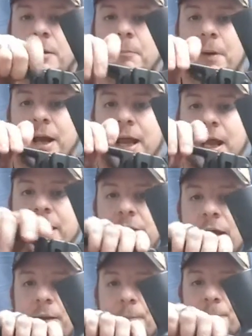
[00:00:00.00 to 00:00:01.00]
back end
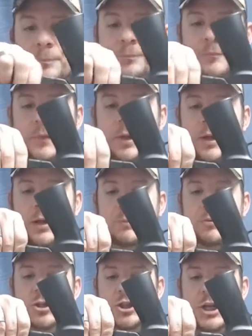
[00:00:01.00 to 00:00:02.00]
here,
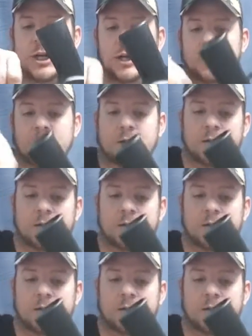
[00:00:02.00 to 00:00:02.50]
push it in,